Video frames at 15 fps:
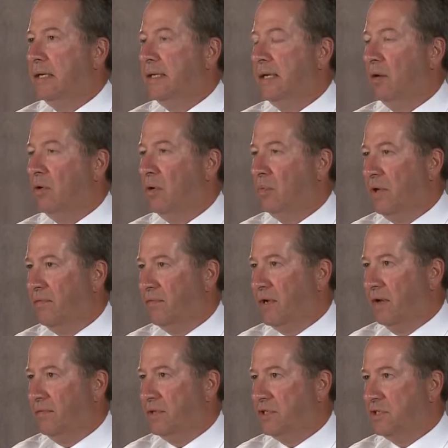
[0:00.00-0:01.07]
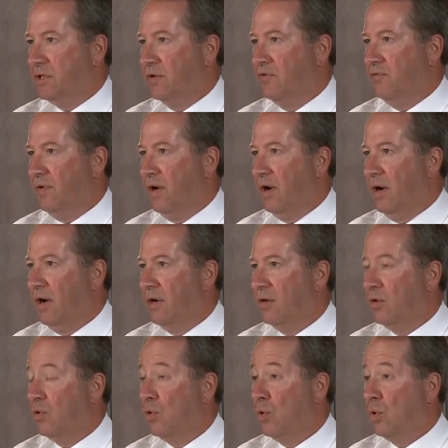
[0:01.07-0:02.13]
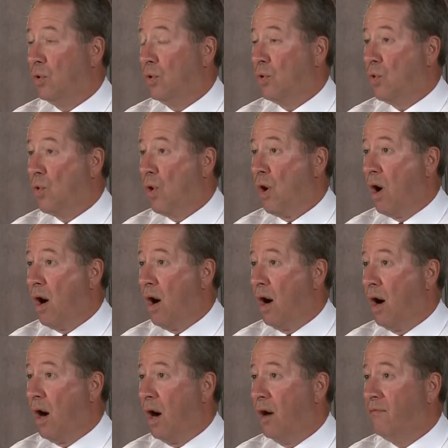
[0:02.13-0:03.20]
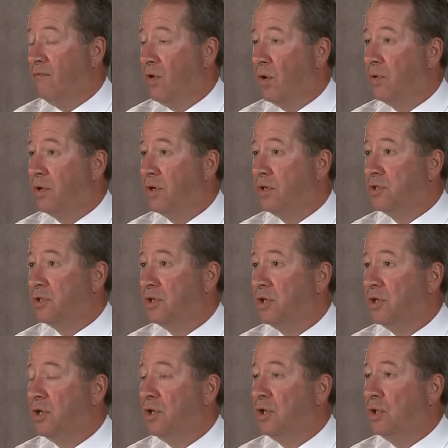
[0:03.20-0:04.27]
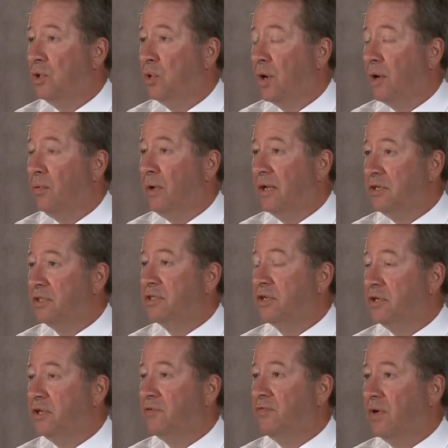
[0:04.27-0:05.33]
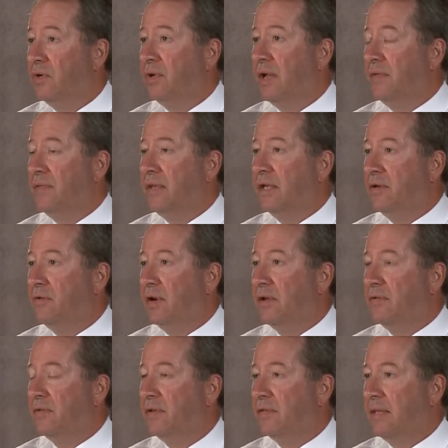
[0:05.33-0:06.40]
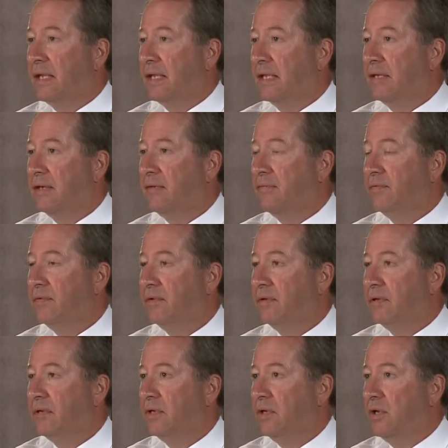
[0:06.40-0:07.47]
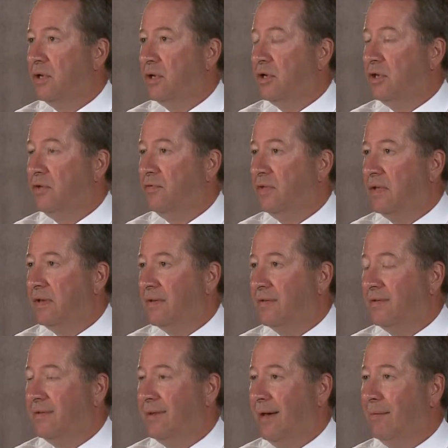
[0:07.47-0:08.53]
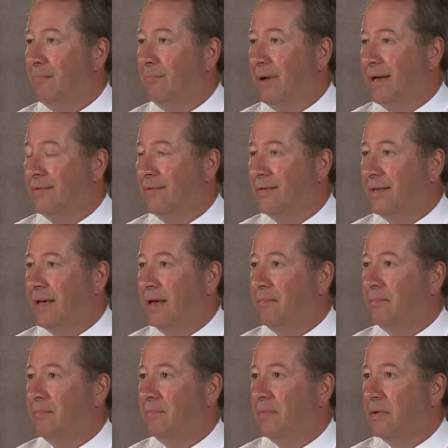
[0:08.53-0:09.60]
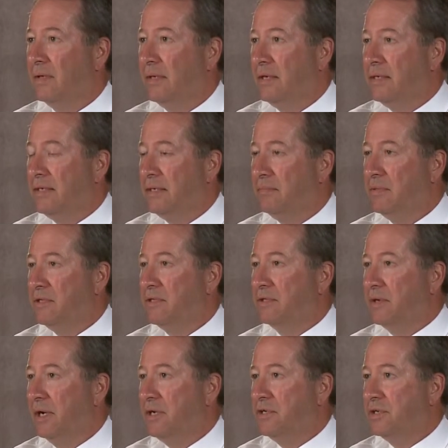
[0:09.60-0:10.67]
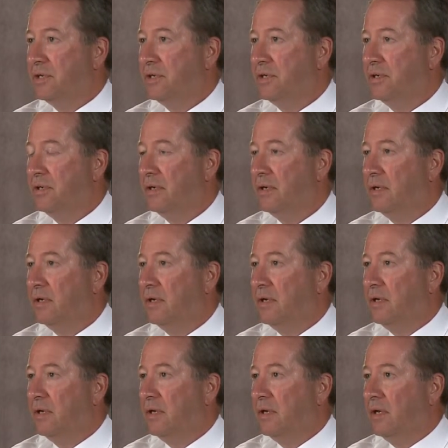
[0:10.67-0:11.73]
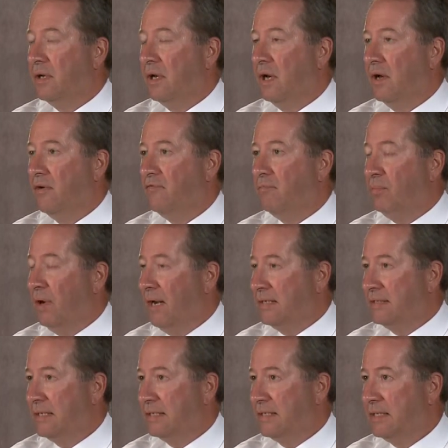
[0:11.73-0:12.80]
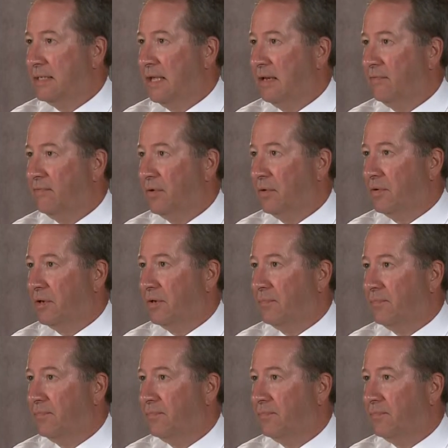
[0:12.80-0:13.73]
Now, what we have covered so far are voters who are registered to vote at the address that they live. You've seen a step-by-step demonstration of processing that voter.